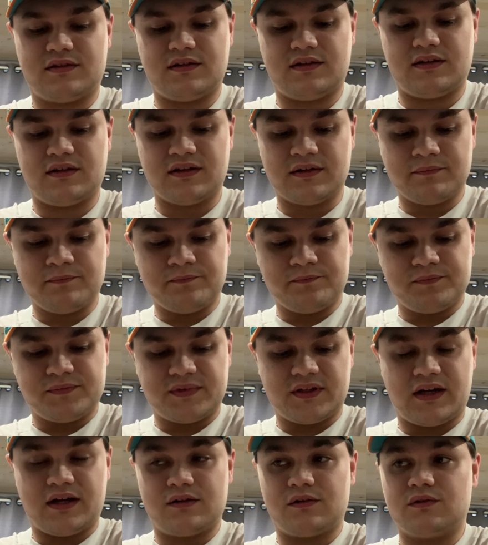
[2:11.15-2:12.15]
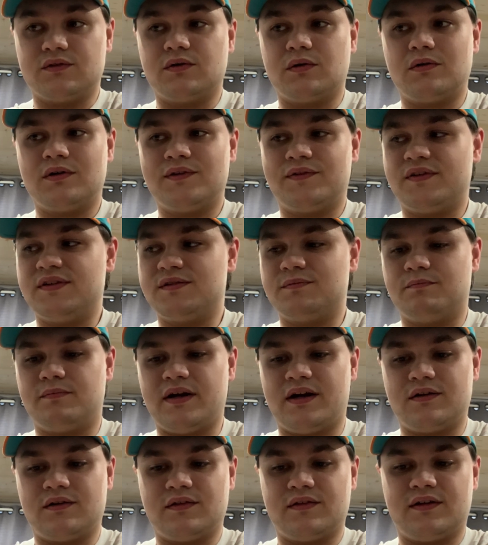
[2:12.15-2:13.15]
I don't know if he's
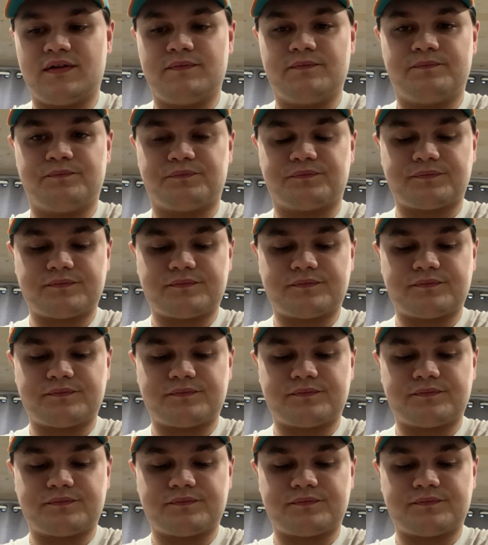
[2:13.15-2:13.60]
better than,